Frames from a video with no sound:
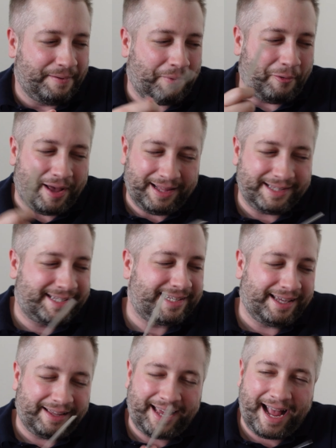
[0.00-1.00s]
But while it's
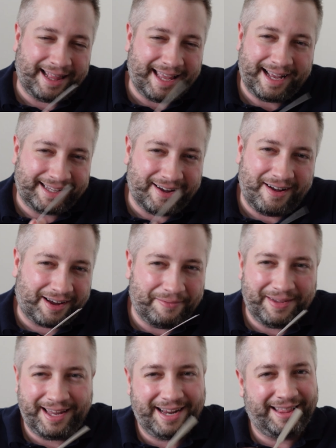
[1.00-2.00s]
still got that Tonka
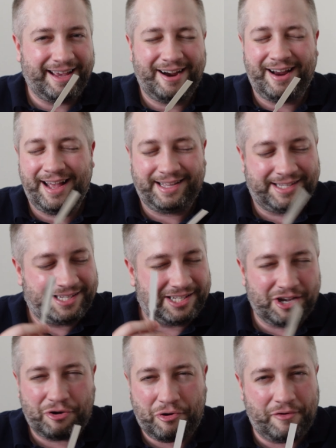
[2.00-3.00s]
bean in there, it's
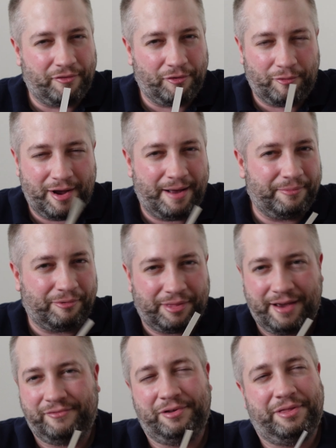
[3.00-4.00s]
so overwhelmed with
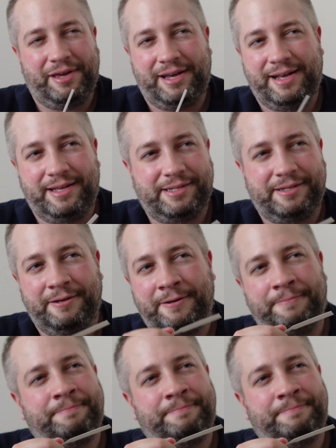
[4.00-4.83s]
everything else.